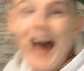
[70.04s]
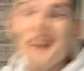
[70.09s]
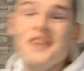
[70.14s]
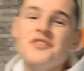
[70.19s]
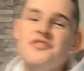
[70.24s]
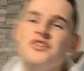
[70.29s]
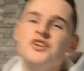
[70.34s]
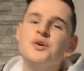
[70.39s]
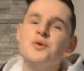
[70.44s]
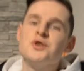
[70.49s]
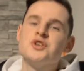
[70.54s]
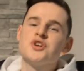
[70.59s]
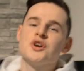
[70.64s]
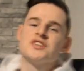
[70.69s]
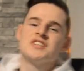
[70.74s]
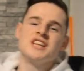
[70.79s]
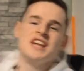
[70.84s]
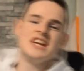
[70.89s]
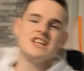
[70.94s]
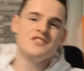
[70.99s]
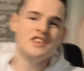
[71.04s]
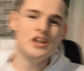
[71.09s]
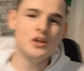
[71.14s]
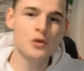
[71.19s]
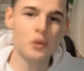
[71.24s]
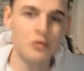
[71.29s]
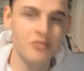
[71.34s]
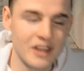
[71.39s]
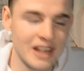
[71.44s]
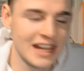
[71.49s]
And if you do enjoy today's
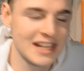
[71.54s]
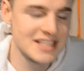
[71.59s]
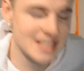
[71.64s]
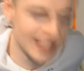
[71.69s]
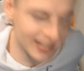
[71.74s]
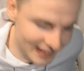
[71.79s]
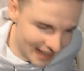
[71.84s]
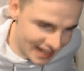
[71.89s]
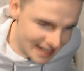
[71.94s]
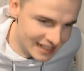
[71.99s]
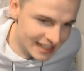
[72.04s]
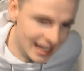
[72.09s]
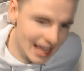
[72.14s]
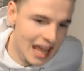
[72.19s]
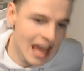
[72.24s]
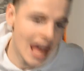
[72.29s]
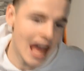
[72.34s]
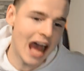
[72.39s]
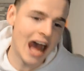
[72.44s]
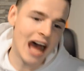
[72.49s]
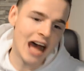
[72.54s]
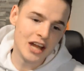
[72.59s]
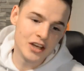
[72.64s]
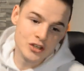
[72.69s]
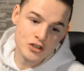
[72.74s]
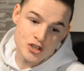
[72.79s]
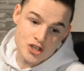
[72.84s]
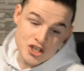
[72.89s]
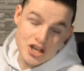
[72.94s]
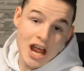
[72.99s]
video, don't forget to like
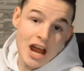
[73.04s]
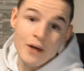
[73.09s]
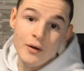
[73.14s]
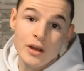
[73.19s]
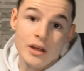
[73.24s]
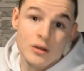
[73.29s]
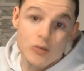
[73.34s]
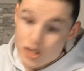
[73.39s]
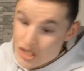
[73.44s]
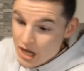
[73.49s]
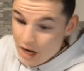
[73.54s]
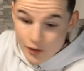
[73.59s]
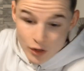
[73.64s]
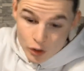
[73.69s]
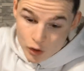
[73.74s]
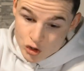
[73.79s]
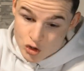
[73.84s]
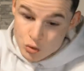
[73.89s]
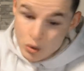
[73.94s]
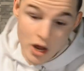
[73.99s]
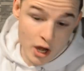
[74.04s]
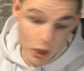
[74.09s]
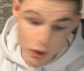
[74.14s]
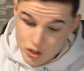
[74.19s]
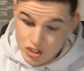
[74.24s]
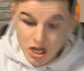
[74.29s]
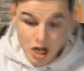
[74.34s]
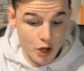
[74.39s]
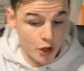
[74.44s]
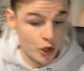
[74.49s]
and share it. Share it on Twitter,
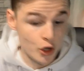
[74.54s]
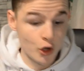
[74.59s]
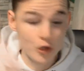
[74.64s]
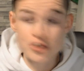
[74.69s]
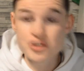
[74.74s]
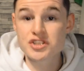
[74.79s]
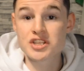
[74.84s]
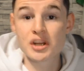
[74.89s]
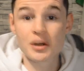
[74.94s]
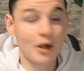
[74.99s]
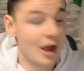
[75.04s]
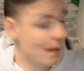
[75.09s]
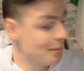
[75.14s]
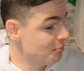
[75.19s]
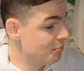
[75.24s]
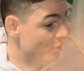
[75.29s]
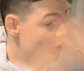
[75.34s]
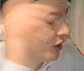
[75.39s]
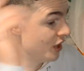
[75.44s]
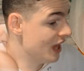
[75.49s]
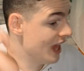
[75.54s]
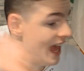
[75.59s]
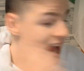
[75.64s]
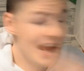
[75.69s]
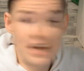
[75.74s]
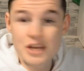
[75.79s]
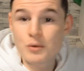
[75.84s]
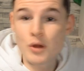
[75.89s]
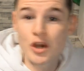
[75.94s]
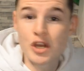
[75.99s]
share it on Instagram, put it
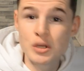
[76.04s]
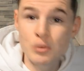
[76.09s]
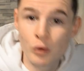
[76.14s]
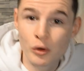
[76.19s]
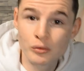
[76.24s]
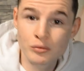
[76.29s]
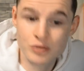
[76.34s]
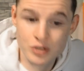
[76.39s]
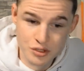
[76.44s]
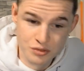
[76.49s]
anywhere you want.